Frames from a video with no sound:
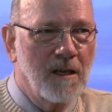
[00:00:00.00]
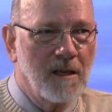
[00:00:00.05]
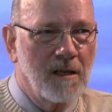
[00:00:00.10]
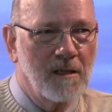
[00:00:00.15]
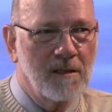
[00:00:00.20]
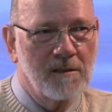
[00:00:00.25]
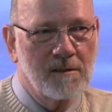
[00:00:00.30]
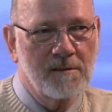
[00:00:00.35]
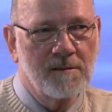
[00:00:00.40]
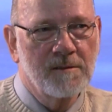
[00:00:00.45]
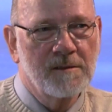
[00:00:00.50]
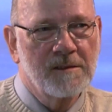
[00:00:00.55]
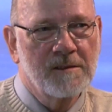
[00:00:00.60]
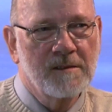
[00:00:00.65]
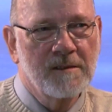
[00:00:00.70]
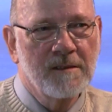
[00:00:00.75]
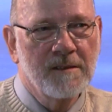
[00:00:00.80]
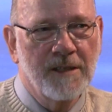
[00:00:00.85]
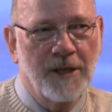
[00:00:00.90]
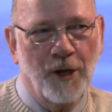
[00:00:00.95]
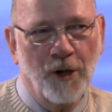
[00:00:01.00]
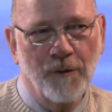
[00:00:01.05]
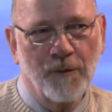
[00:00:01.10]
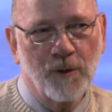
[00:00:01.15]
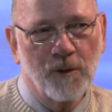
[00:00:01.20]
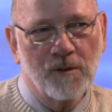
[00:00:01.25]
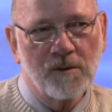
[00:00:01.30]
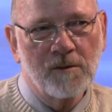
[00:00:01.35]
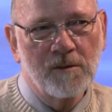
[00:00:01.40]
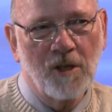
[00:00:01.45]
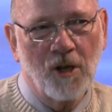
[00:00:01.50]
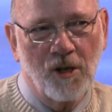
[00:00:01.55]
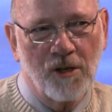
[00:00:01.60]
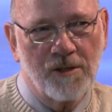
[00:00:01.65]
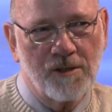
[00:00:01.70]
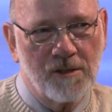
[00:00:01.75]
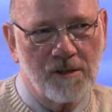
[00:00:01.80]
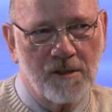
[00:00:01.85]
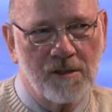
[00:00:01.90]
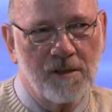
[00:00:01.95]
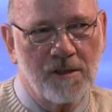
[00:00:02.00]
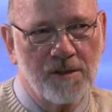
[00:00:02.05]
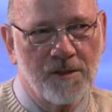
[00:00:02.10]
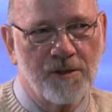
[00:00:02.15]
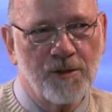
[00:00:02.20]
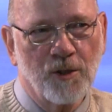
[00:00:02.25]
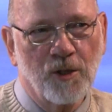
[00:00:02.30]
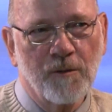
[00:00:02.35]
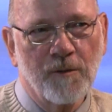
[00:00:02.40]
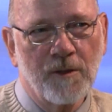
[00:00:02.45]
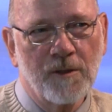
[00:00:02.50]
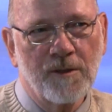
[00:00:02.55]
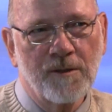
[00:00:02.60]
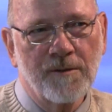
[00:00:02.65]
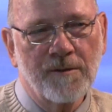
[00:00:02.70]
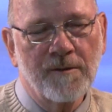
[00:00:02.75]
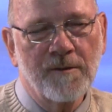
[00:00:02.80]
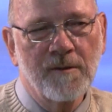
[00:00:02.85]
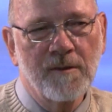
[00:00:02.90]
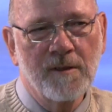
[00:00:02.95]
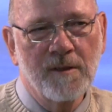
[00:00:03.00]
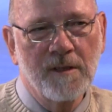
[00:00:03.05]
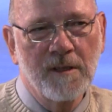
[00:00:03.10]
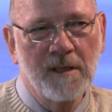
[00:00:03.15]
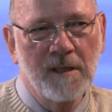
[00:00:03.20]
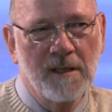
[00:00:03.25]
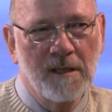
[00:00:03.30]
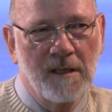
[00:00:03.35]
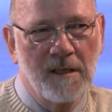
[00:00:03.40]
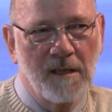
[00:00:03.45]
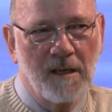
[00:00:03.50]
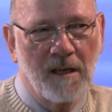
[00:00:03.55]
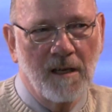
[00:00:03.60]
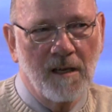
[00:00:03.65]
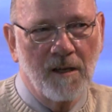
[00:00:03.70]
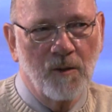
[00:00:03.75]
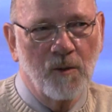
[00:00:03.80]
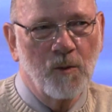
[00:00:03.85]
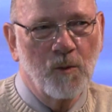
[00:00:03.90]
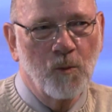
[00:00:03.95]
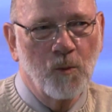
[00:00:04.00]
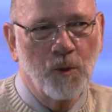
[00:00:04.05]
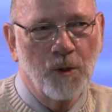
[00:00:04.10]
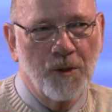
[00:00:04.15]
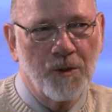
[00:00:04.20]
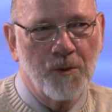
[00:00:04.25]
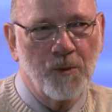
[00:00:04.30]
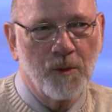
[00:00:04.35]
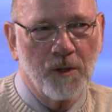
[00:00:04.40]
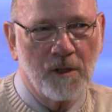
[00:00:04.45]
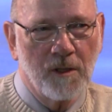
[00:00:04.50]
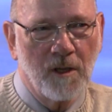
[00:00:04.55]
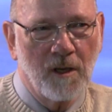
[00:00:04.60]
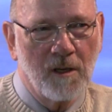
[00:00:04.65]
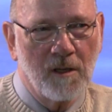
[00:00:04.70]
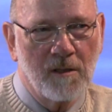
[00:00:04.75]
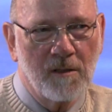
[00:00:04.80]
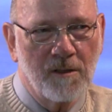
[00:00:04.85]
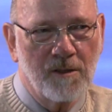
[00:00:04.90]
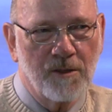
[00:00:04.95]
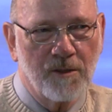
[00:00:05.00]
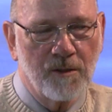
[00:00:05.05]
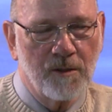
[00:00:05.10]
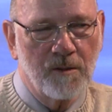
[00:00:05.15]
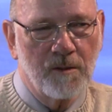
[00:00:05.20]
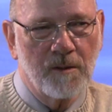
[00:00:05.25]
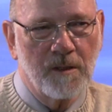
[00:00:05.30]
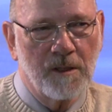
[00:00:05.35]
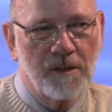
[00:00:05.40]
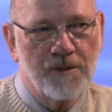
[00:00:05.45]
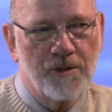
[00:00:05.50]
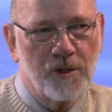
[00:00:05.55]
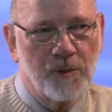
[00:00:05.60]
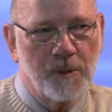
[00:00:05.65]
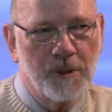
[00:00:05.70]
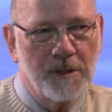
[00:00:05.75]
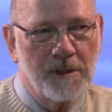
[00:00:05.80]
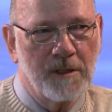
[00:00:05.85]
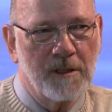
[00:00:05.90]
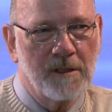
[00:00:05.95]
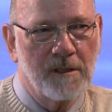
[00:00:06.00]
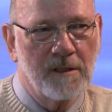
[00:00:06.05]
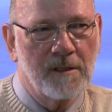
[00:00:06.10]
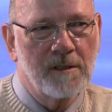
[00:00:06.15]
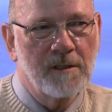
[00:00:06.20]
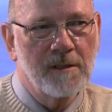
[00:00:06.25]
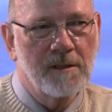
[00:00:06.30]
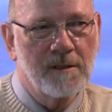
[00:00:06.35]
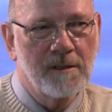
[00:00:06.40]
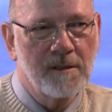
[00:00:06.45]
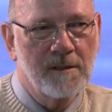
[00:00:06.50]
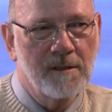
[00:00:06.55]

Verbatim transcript: uh, careful, cautious, conservative uh, with regard to LGBT